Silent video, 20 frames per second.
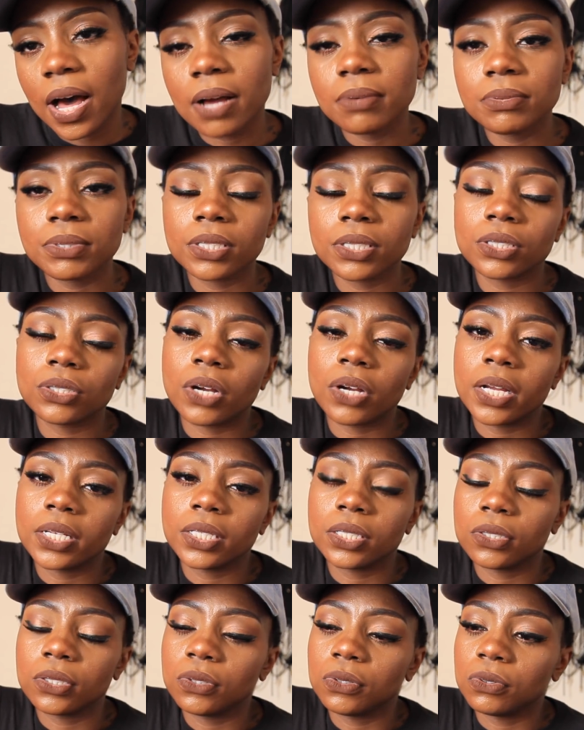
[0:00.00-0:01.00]
I'm just
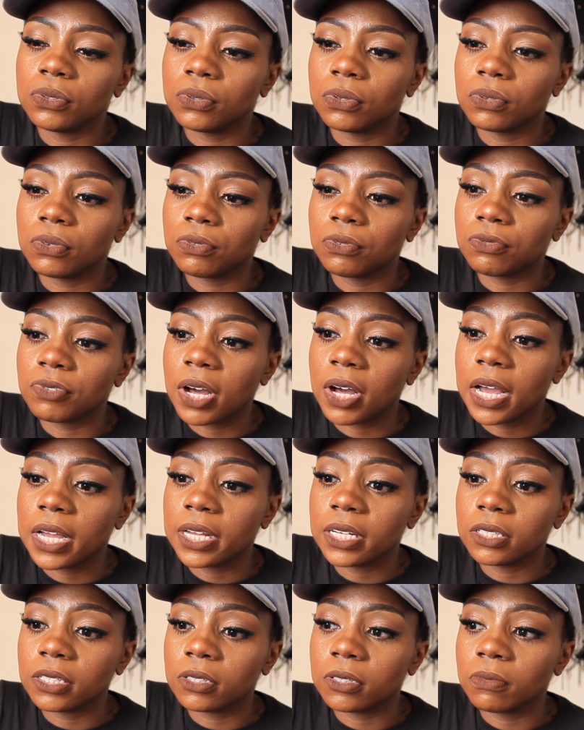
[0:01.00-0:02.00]
trying to
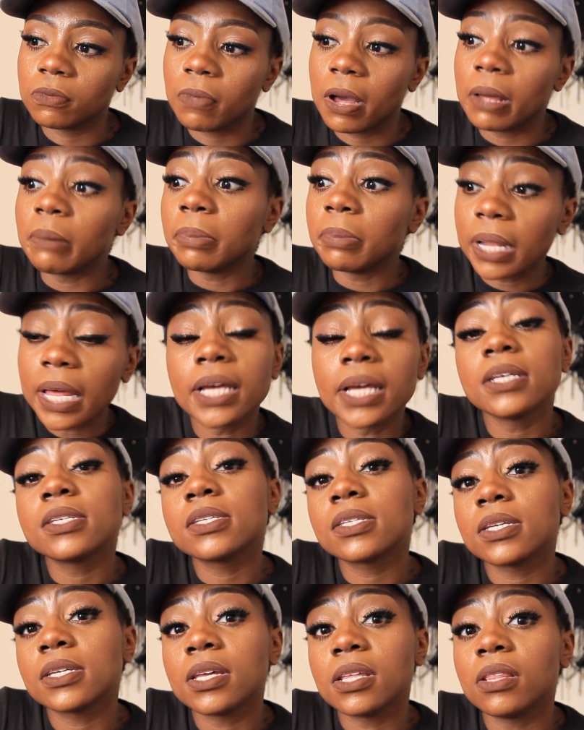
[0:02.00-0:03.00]
find my
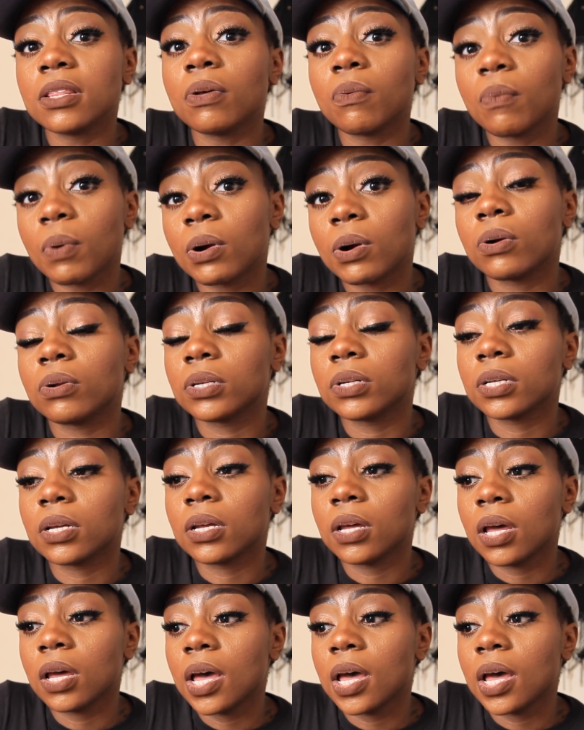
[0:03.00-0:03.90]
place in the world.